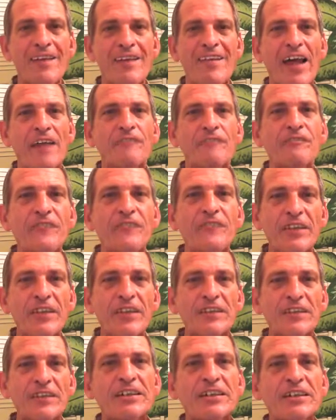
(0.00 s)
that
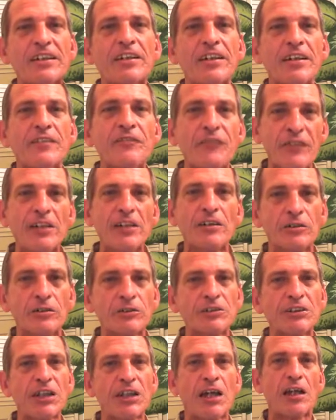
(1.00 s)
physically
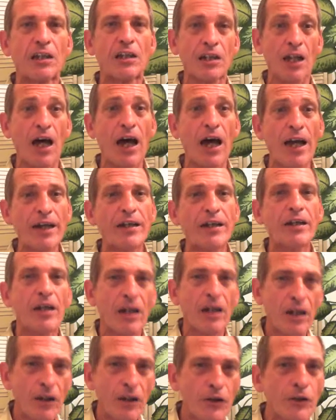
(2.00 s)
feels like
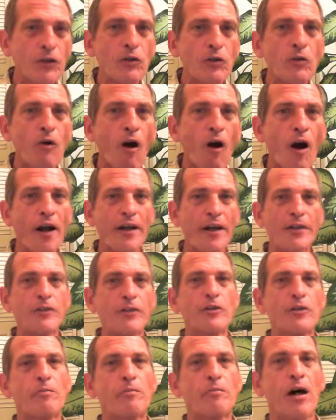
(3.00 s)
you are in
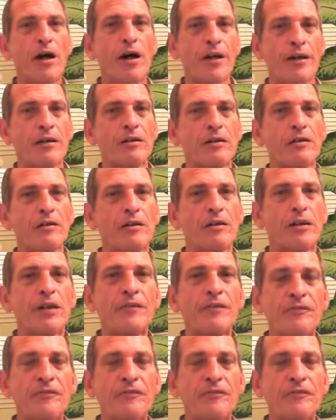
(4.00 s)
your body. It